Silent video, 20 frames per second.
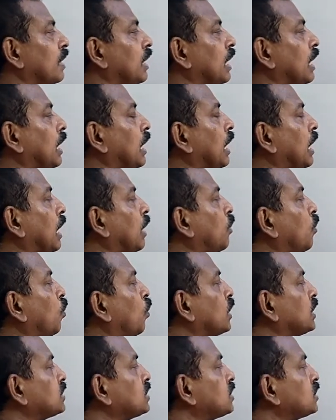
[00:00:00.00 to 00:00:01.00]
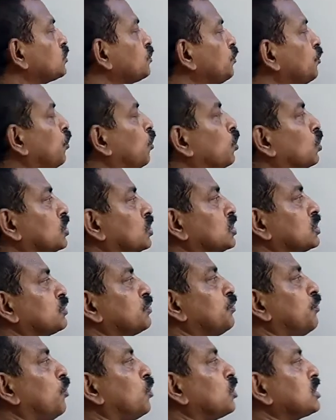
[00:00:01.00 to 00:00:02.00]
What is this force?
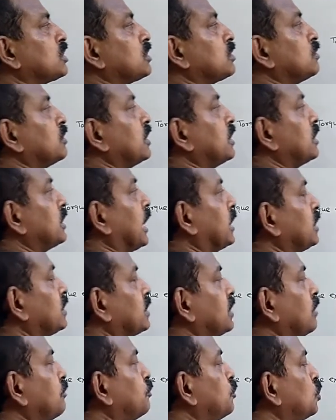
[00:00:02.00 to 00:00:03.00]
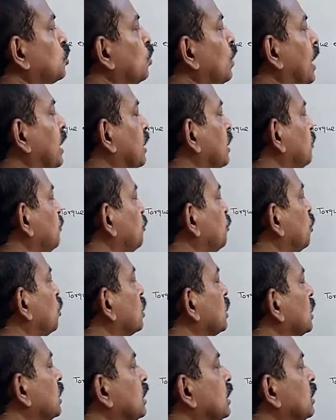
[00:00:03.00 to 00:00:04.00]
Force, that is F2 and F4.
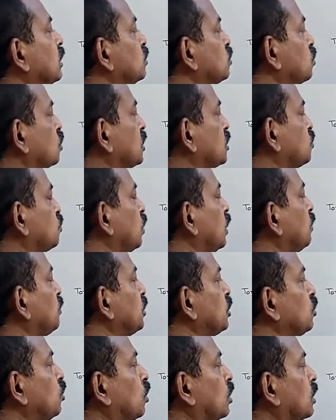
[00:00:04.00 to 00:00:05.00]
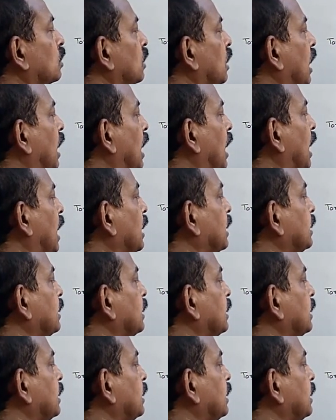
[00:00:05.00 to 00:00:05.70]
So this will be your IBB.